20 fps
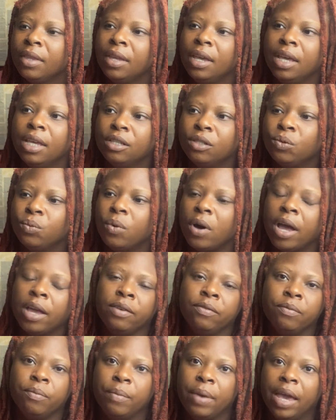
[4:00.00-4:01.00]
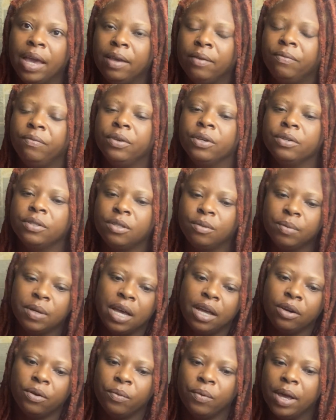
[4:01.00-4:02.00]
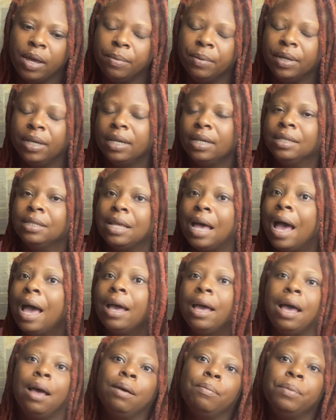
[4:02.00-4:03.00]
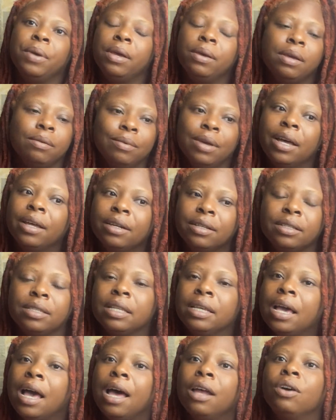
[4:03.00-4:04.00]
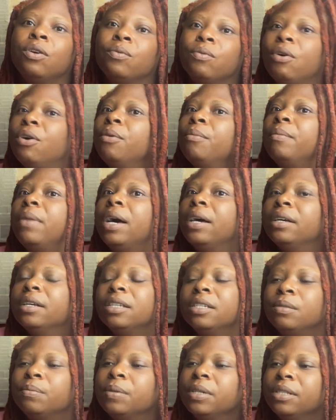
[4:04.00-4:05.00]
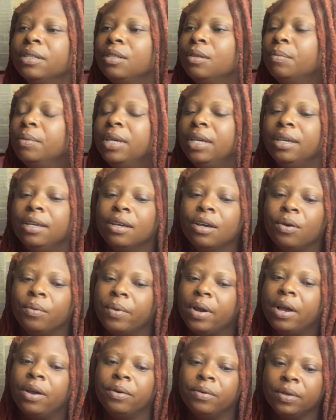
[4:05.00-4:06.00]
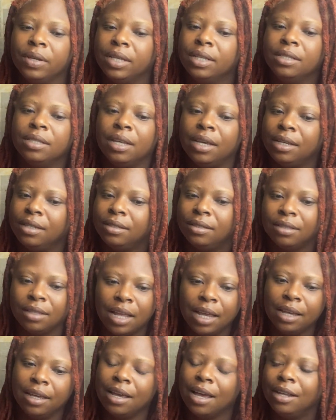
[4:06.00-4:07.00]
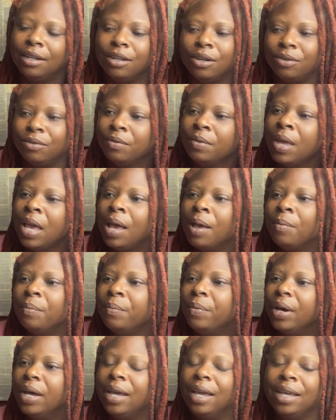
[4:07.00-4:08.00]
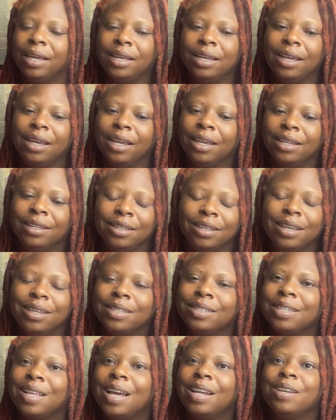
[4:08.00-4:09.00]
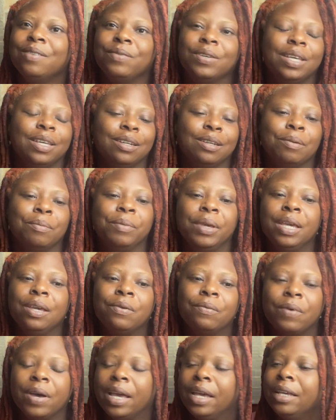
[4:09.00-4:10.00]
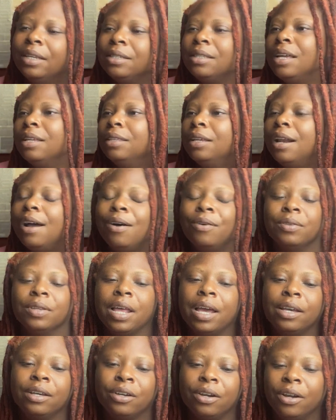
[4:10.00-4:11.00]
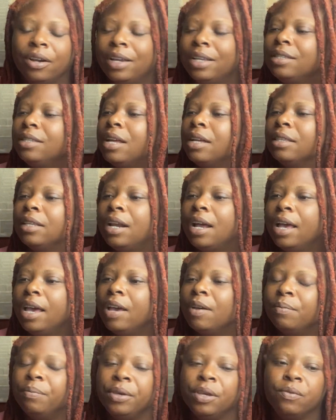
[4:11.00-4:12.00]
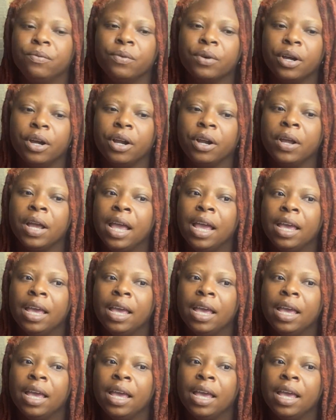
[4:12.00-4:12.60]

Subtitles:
his wife may feel some kind of way, because honestly, I don't want my husband to be around his ex. Like, I don't. But, and it's not even in a mean way. It's not that I don't like her. It's not that I have beef with her.